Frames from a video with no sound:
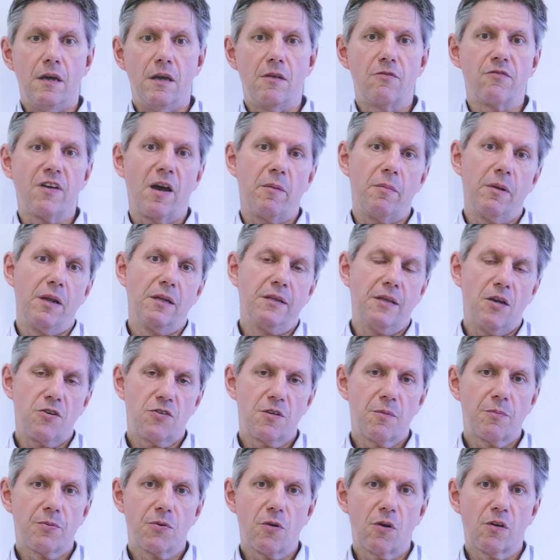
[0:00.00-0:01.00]
in
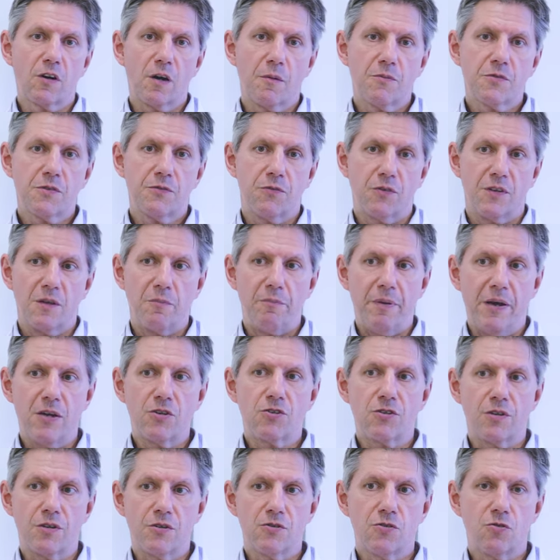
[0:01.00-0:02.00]
rehabilitation programs for the
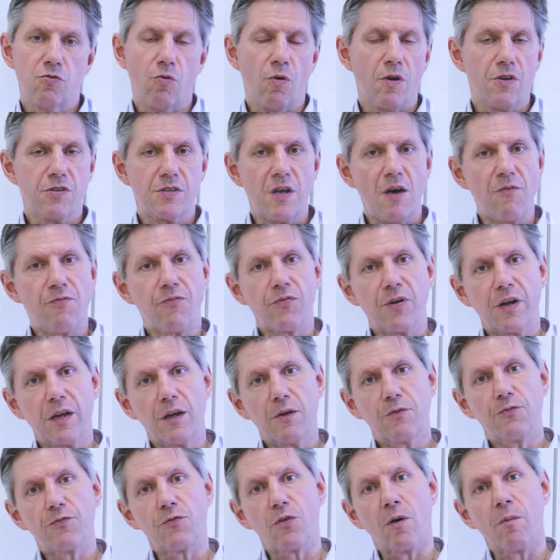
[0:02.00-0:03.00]
patients who are
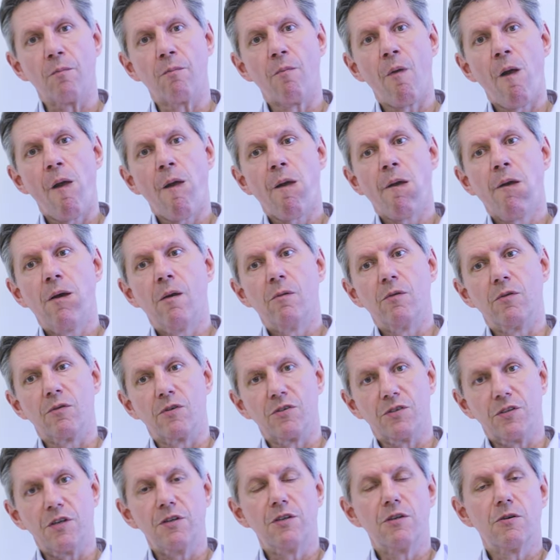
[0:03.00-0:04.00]
suffering from
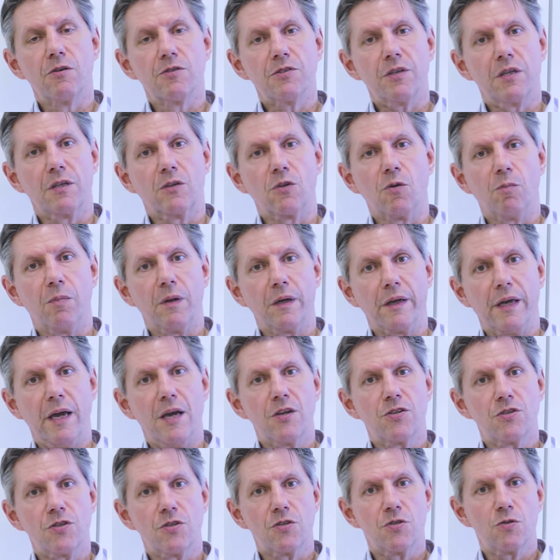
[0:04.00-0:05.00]
residuals and
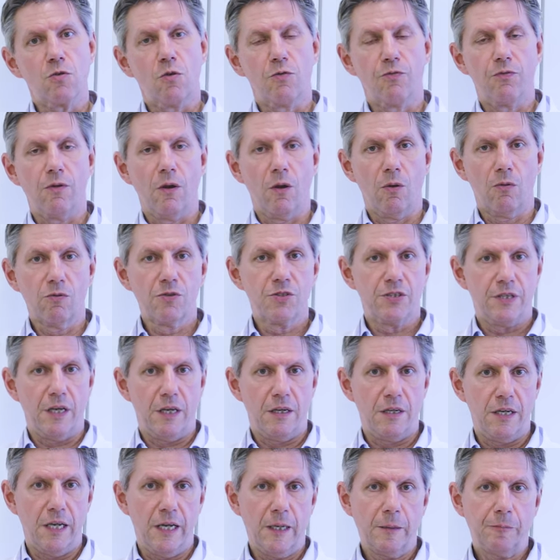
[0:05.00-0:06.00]
complications of
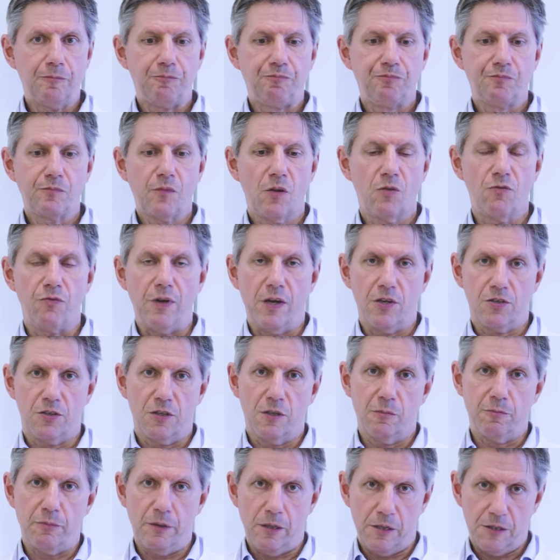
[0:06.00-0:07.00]
long-standing
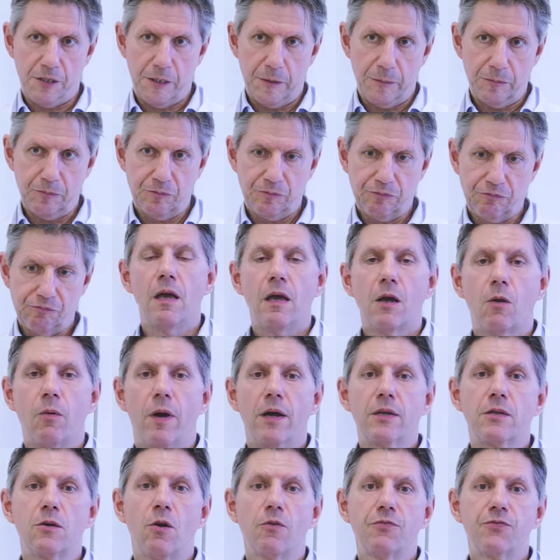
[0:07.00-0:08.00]
facial palsy.
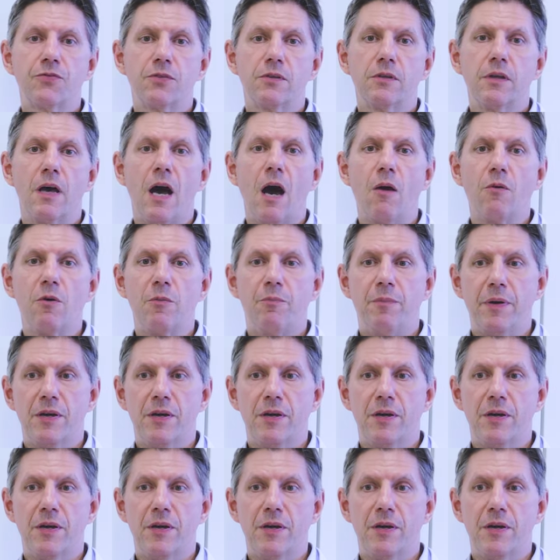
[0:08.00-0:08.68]
Quite often our